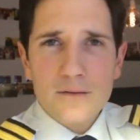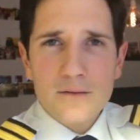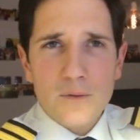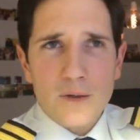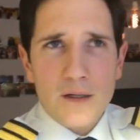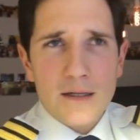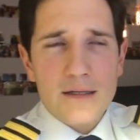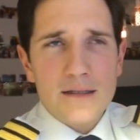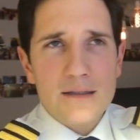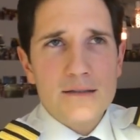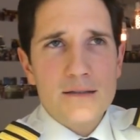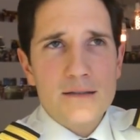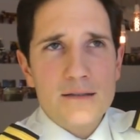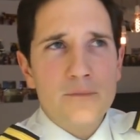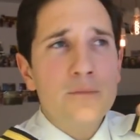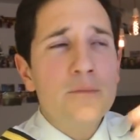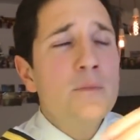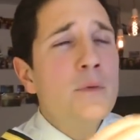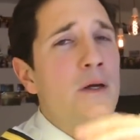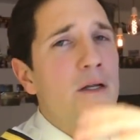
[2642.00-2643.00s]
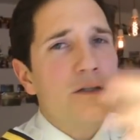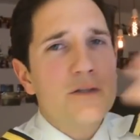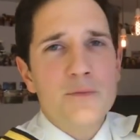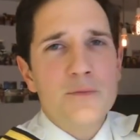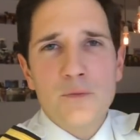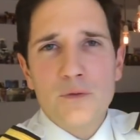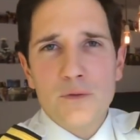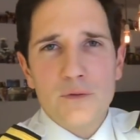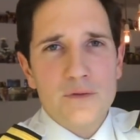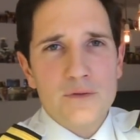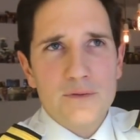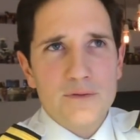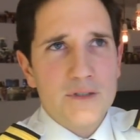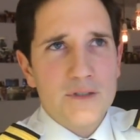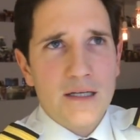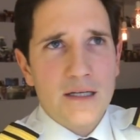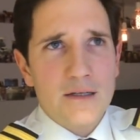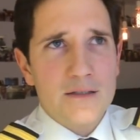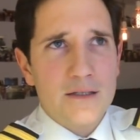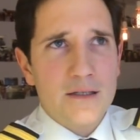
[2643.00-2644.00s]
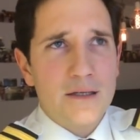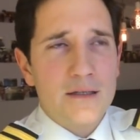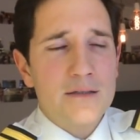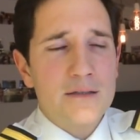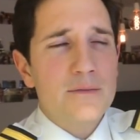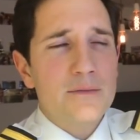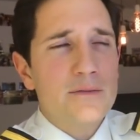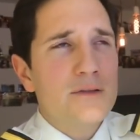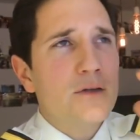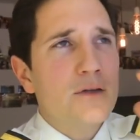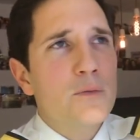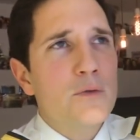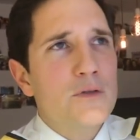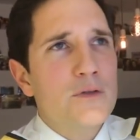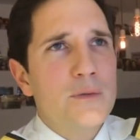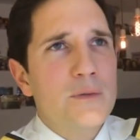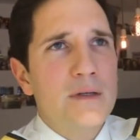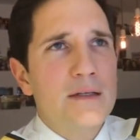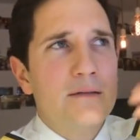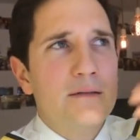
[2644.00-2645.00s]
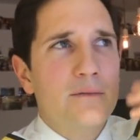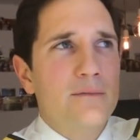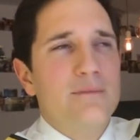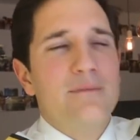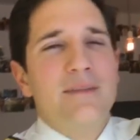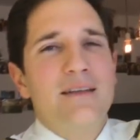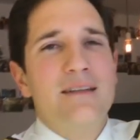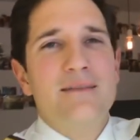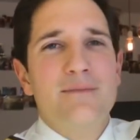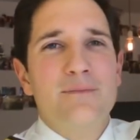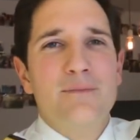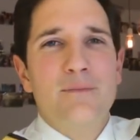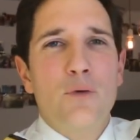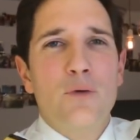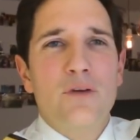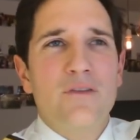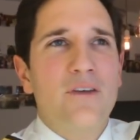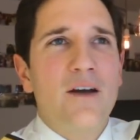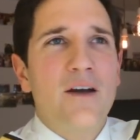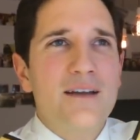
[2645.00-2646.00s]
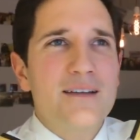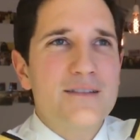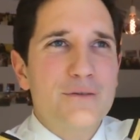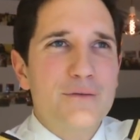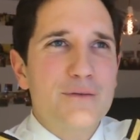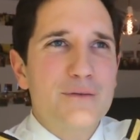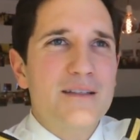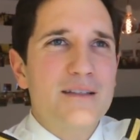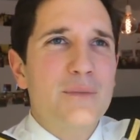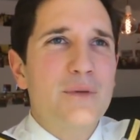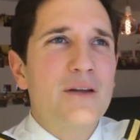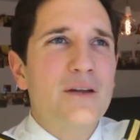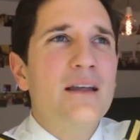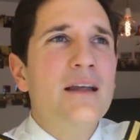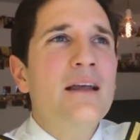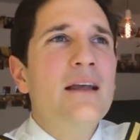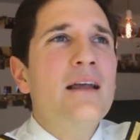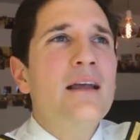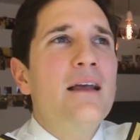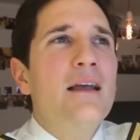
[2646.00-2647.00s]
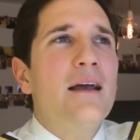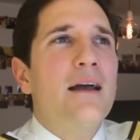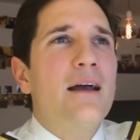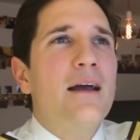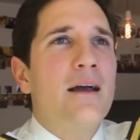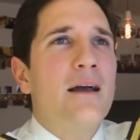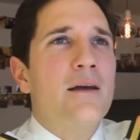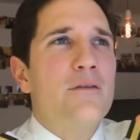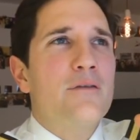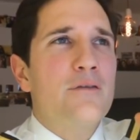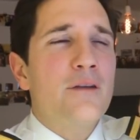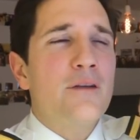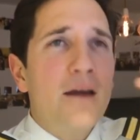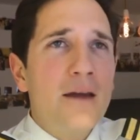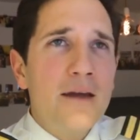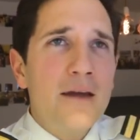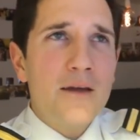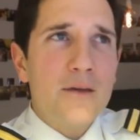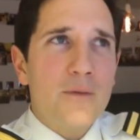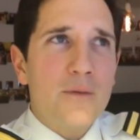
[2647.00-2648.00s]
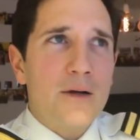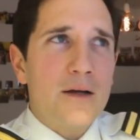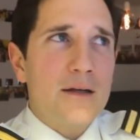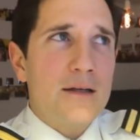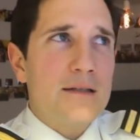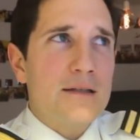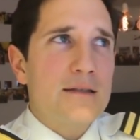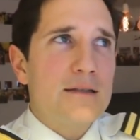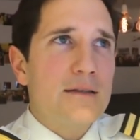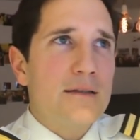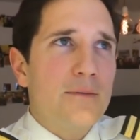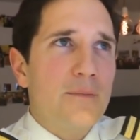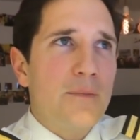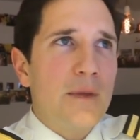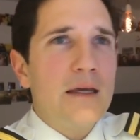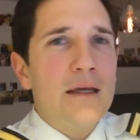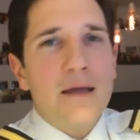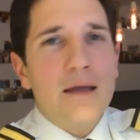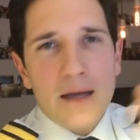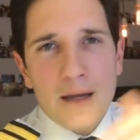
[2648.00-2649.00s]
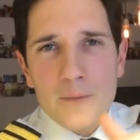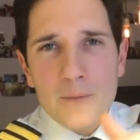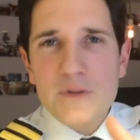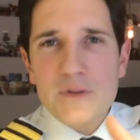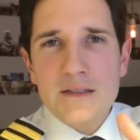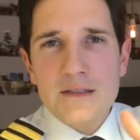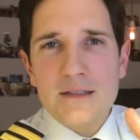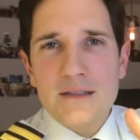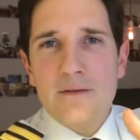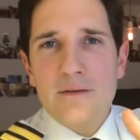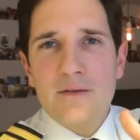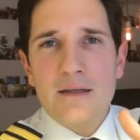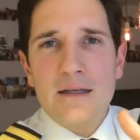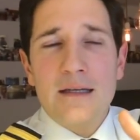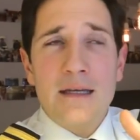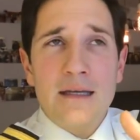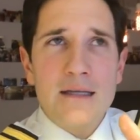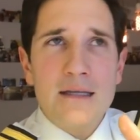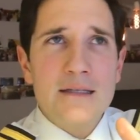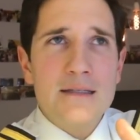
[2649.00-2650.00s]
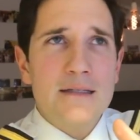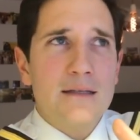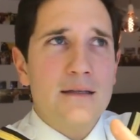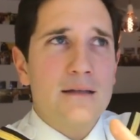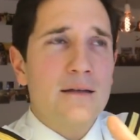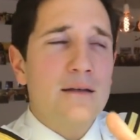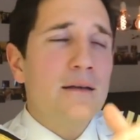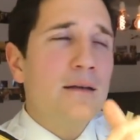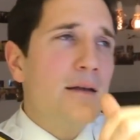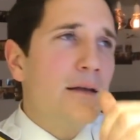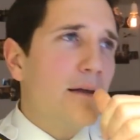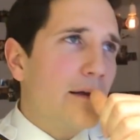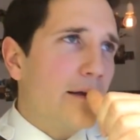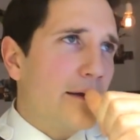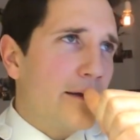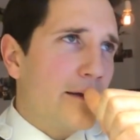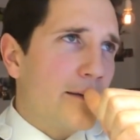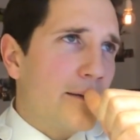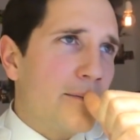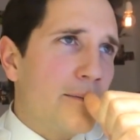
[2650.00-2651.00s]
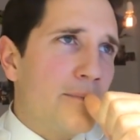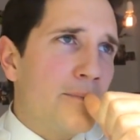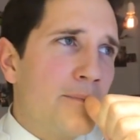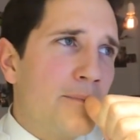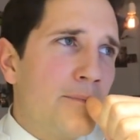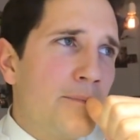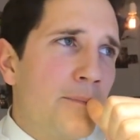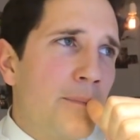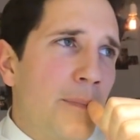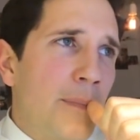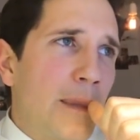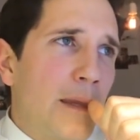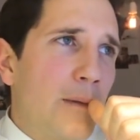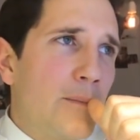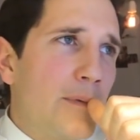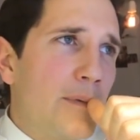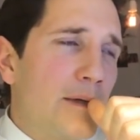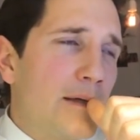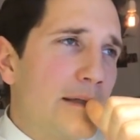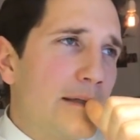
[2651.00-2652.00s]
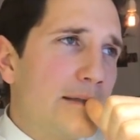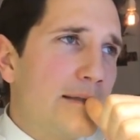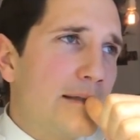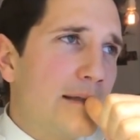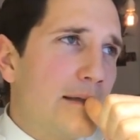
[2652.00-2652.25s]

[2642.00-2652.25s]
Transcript: wise much more challenging. It's so much is more advanced obviously, but flying wise Airbus is definitely easier. But